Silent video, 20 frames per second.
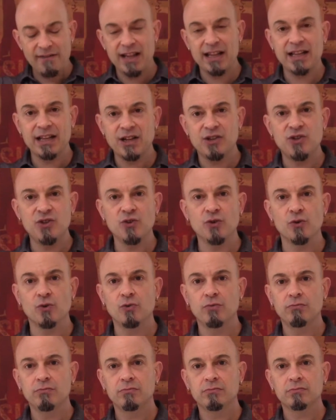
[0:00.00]
anything to
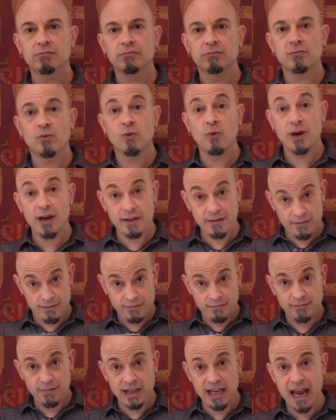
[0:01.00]
do with
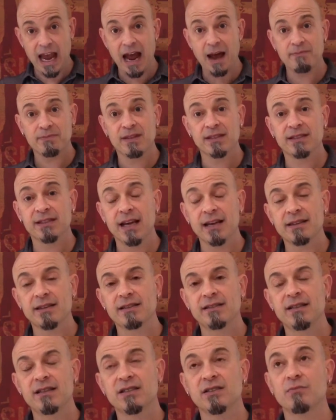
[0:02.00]
the app, the site, the
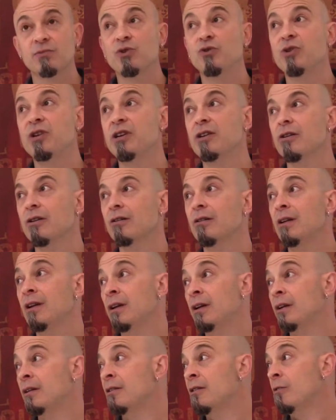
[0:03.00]
system. You'll hear,
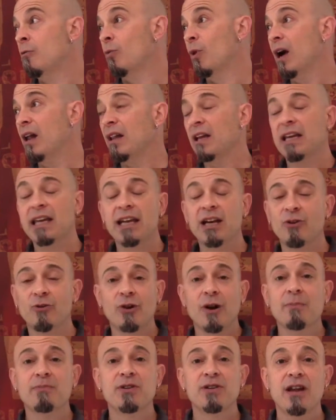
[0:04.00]
well, I get
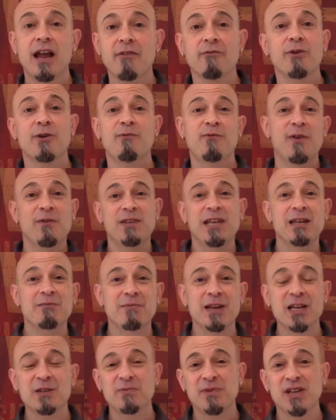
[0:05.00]
interrupted every 15
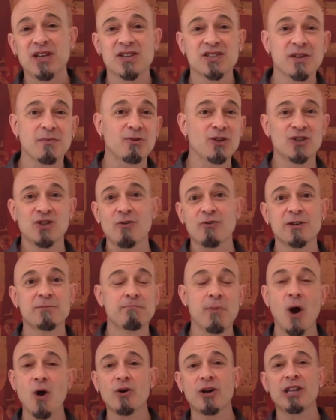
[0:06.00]
minutes because someone is always
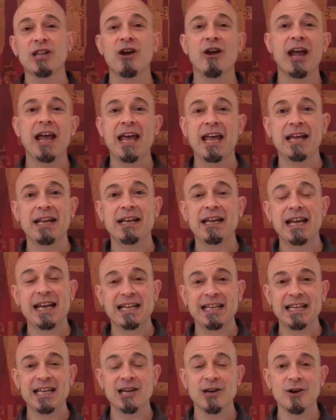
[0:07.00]
poking their head
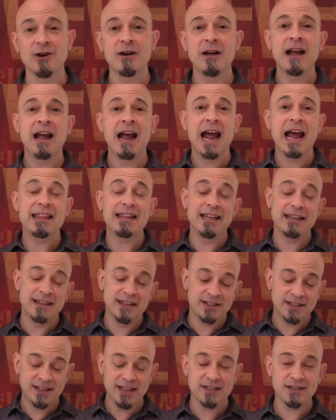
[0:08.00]
in here, and then the
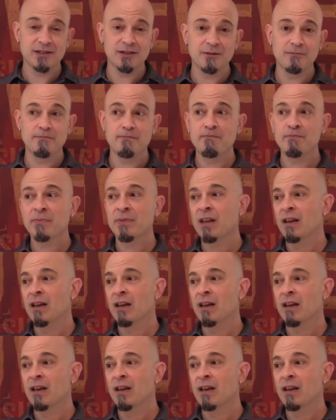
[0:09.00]
system